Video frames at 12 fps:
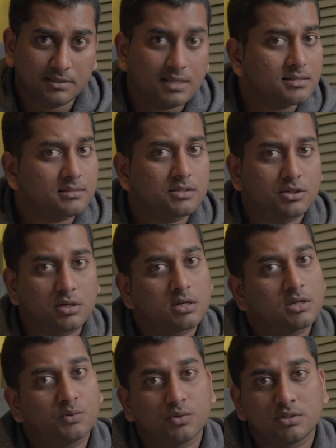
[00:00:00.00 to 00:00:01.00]
these are the general
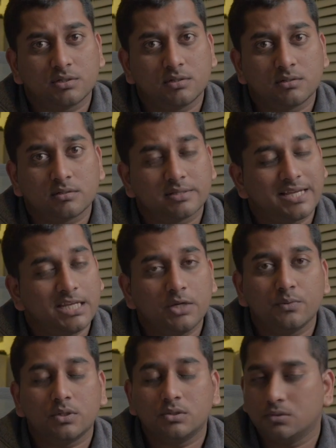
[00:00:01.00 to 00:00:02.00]
questions
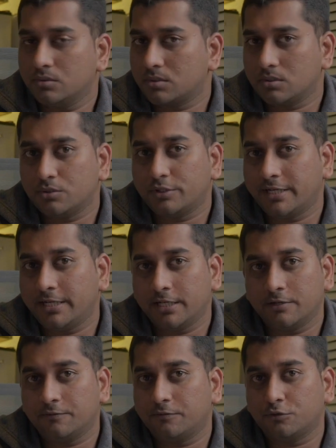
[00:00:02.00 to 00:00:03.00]
anyone who is new to
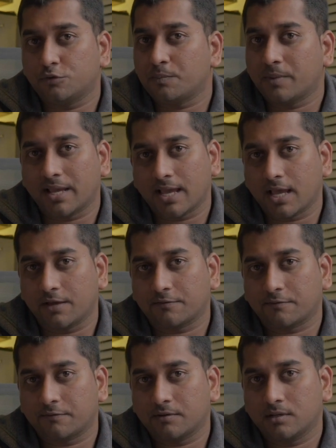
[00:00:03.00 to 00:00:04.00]
Indian food may have.
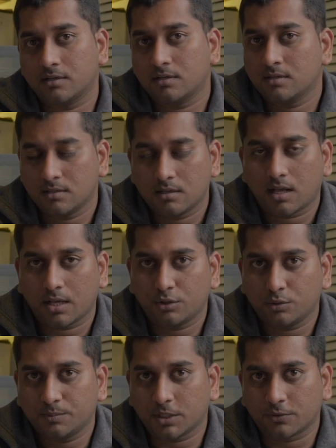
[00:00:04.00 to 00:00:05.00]
I
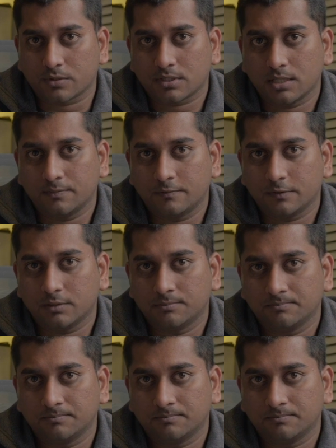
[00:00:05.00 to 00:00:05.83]
hope that was helpful.